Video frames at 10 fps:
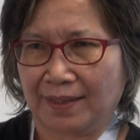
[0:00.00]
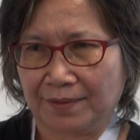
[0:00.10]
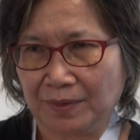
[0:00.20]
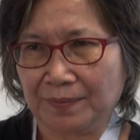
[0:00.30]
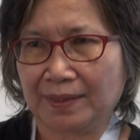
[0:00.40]

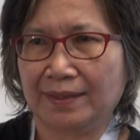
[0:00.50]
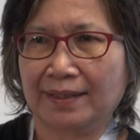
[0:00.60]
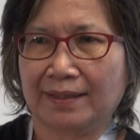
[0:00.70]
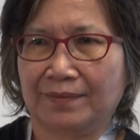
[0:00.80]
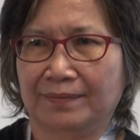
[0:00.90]

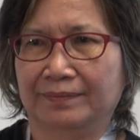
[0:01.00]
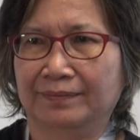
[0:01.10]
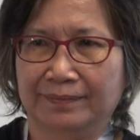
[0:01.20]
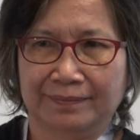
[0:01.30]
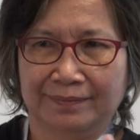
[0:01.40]
everybody can
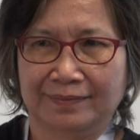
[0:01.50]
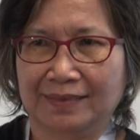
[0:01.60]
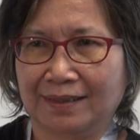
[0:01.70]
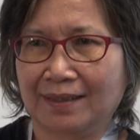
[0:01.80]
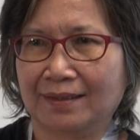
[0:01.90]

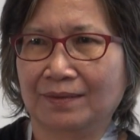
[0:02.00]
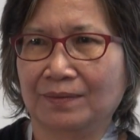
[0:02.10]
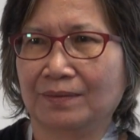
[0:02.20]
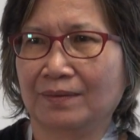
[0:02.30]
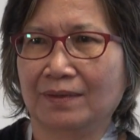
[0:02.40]
try
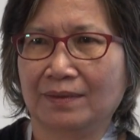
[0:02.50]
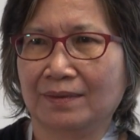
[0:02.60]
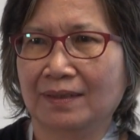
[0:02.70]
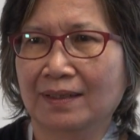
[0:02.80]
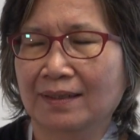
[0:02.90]
to, you know,